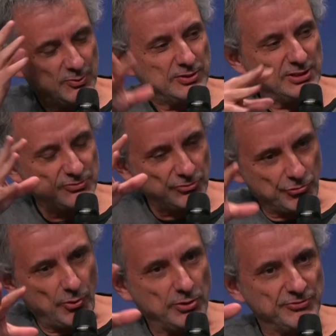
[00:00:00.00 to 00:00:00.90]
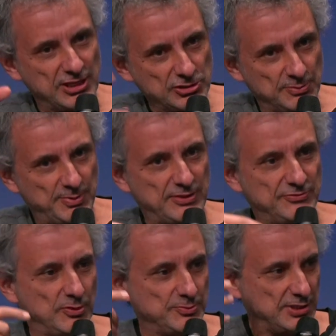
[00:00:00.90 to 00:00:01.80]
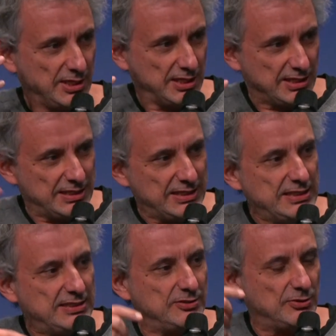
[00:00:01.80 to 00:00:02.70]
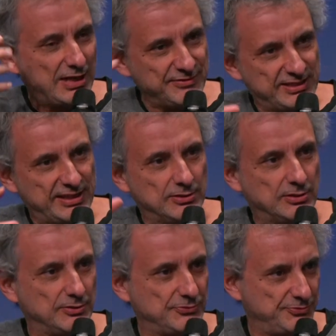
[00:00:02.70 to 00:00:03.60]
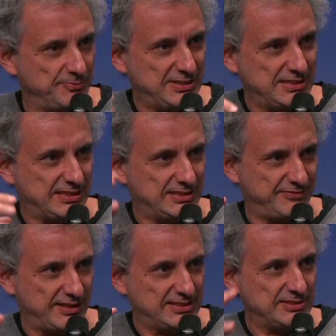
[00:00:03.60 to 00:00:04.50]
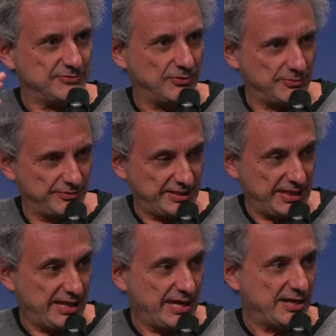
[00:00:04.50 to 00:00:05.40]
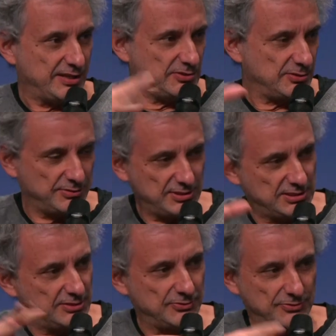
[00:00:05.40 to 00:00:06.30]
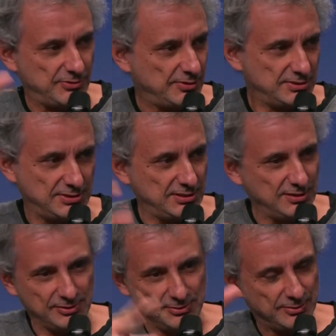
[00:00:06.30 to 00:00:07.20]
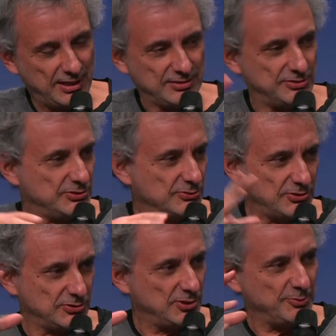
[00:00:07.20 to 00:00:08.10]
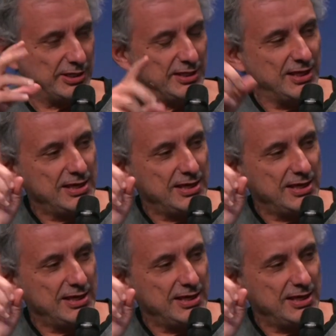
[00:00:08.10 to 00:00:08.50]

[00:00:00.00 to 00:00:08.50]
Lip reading: what is the role of national platforms in the life cycle of medical device involving AI. So this is a 30 actors consortium again.